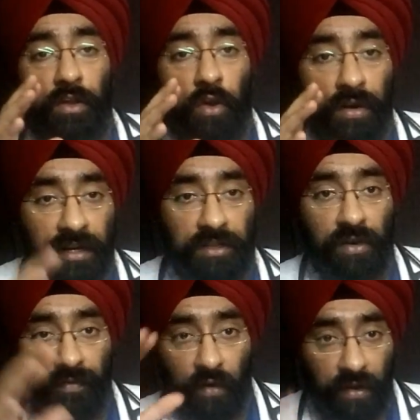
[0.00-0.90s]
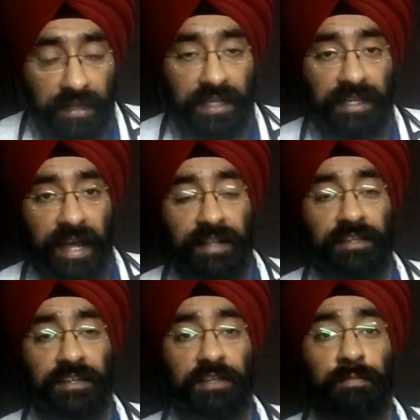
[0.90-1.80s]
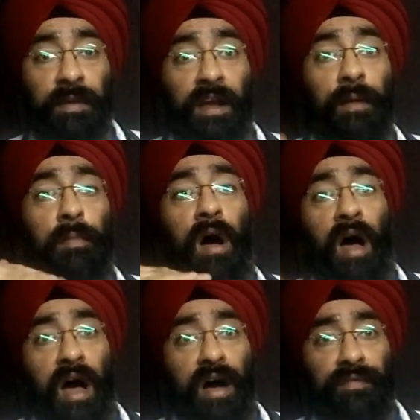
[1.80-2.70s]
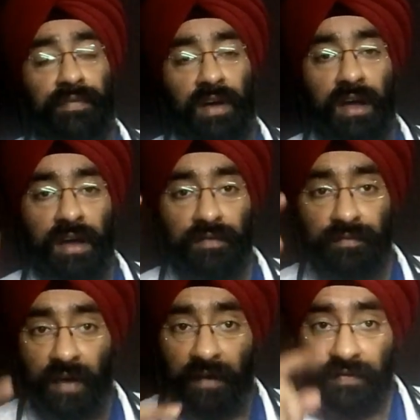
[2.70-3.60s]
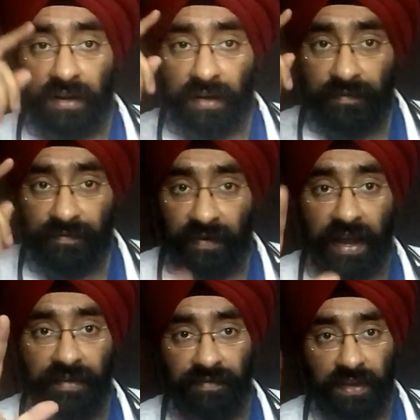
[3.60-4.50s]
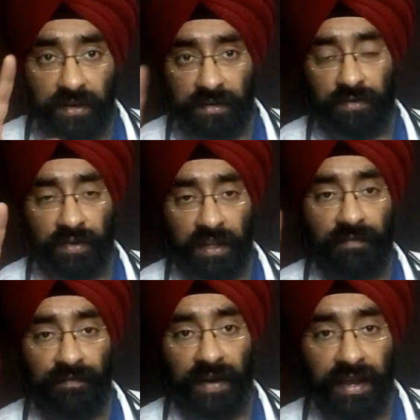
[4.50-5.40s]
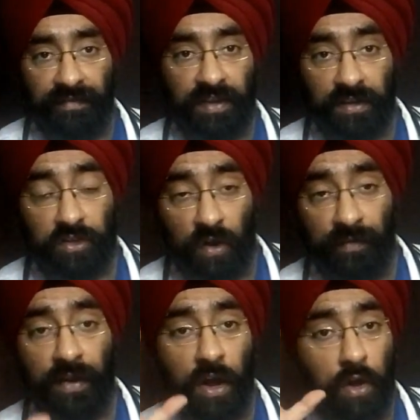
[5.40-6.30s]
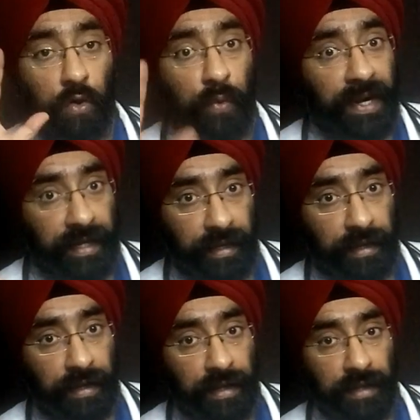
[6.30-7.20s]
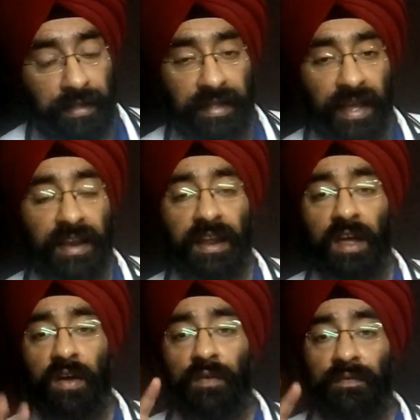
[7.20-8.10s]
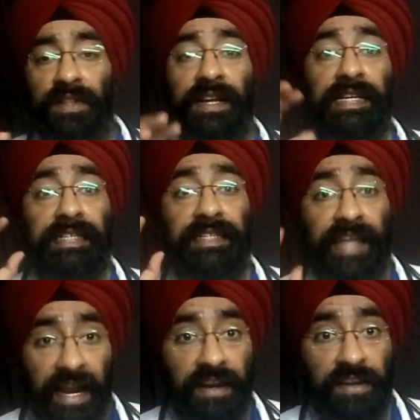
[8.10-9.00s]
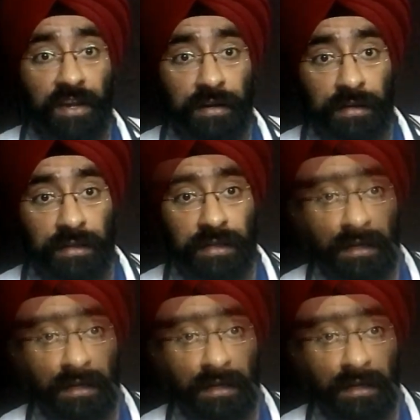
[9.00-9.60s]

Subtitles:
your risk of all these cancers become half after 5 years, within 5 years of quitting. Then within 10 years,